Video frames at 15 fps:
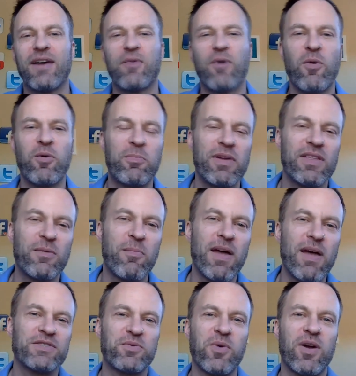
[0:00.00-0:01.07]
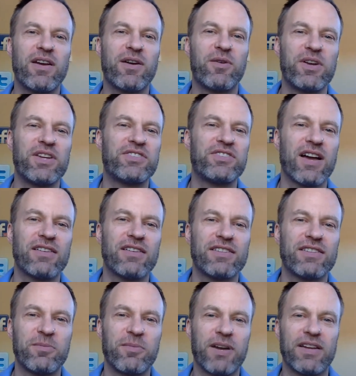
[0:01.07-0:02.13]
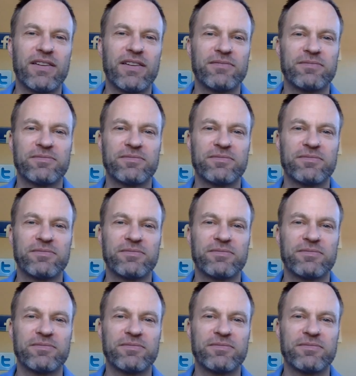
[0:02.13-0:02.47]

what would be the best way to reach out to you, Mike?